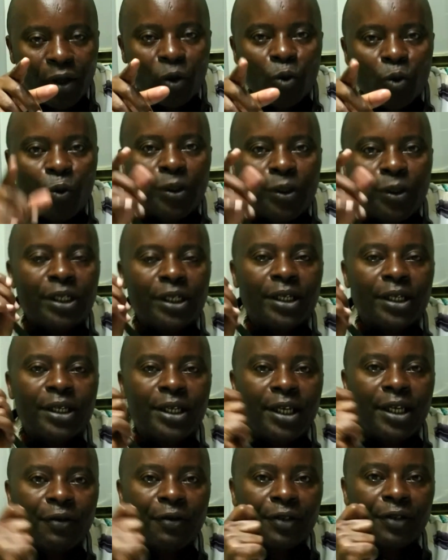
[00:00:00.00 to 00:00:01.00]
which
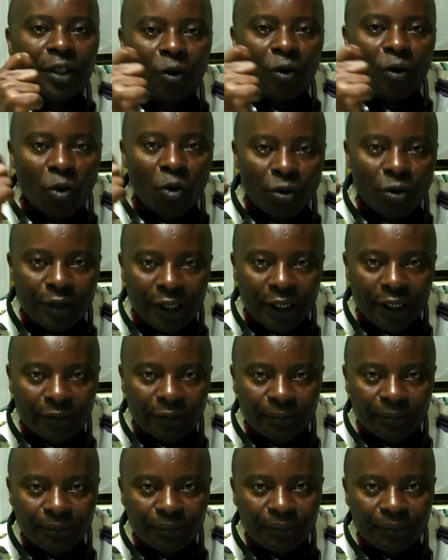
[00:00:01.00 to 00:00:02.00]
gives the holder
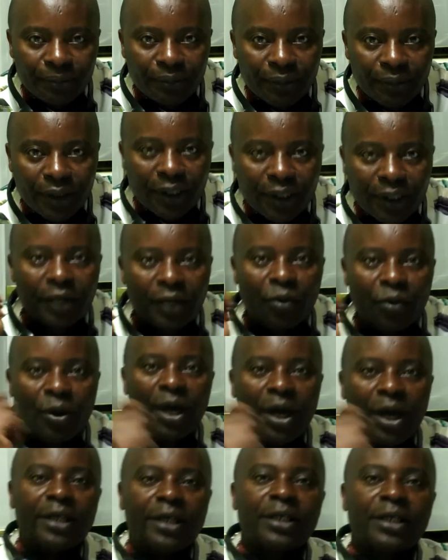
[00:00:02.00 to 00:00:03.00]
the
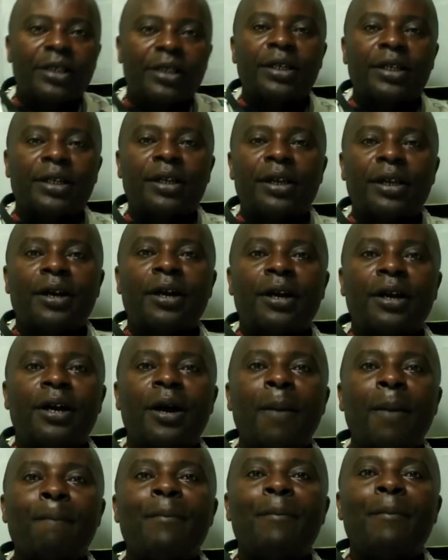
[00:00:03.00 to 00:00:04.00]
right,
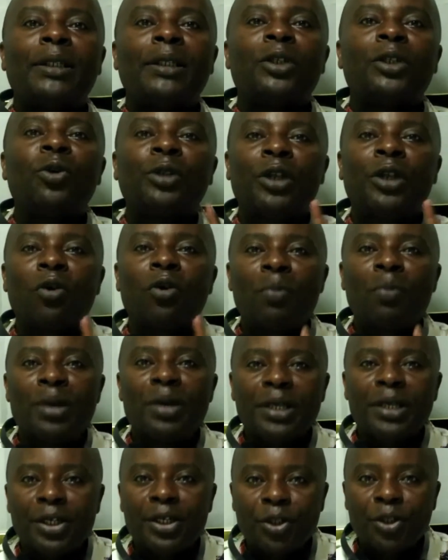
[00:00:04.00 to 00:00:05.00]
but not an
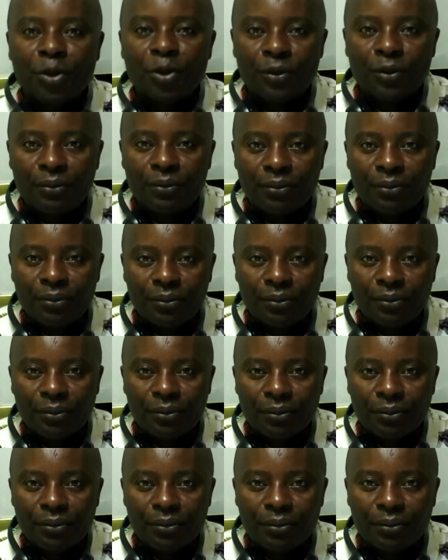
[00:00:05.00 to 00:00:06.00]
obligation,
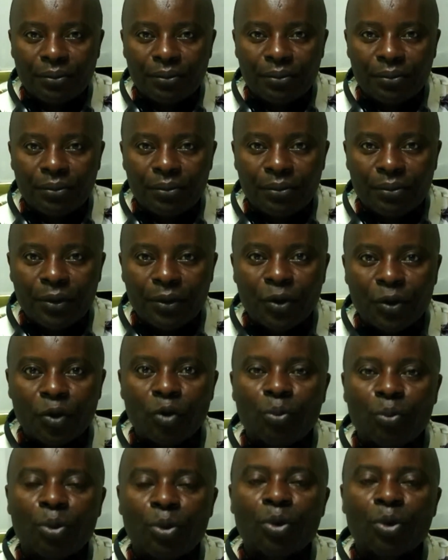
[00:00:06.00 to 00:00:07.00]

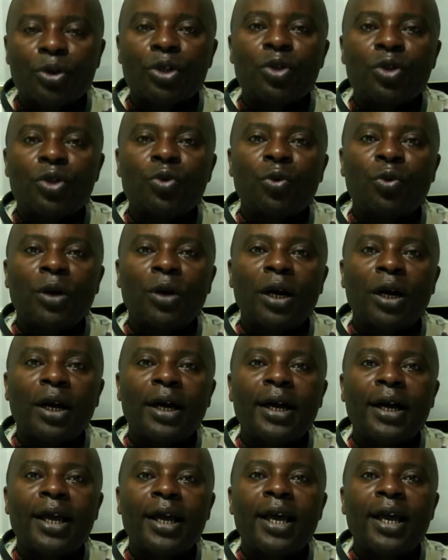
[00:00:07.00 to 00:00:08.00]
to
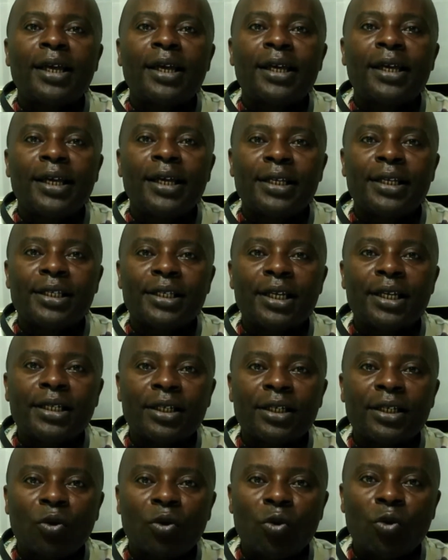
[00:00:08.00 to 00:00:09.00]
procure a
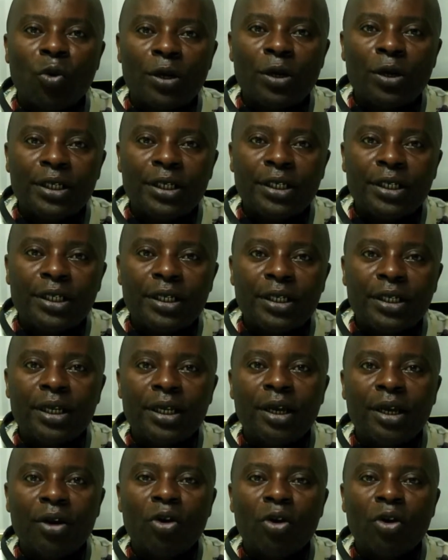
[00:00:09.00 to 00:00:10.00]
certain quantity
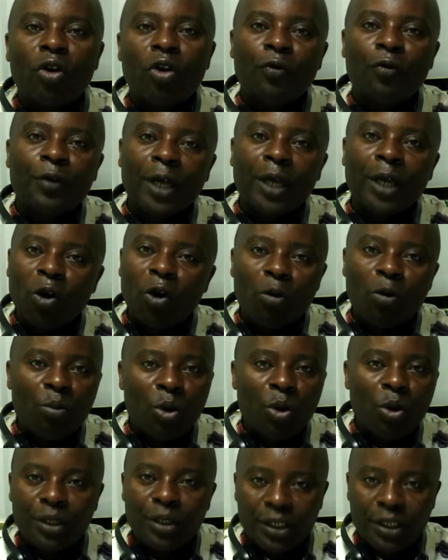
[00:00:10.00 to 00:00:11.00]
of a
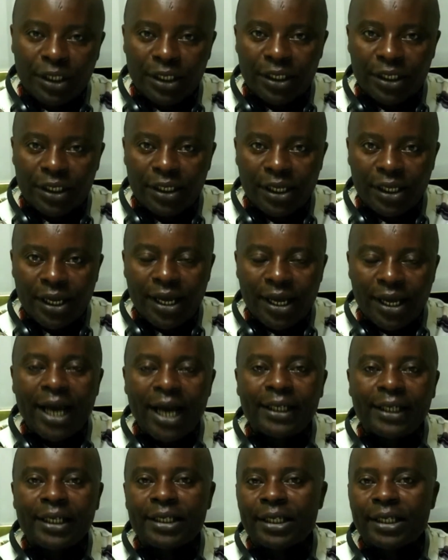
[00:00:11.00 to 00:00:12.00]
commodity
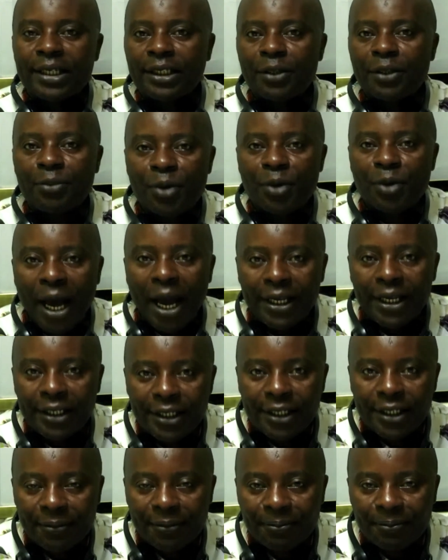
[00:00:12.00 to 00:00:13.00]
at a certain
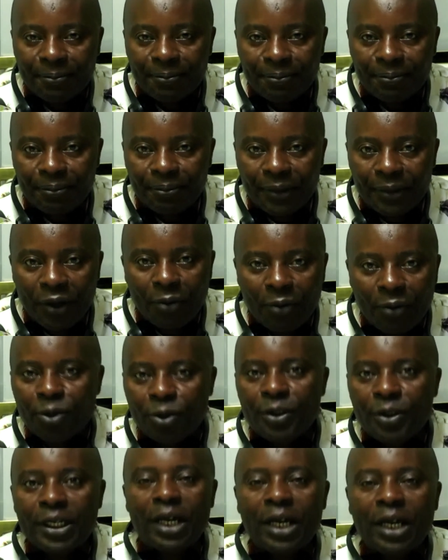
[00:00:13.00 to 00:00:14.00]
price.
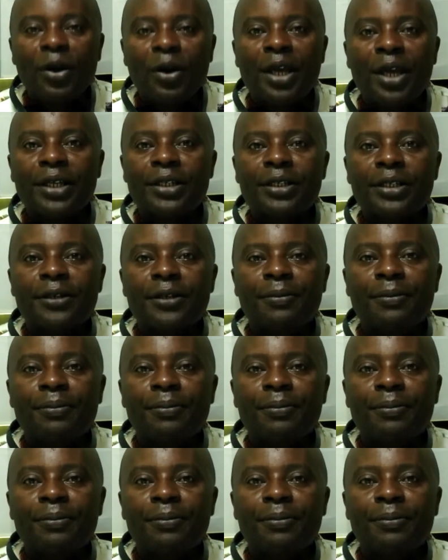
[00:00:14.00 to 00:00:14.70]
Options are great.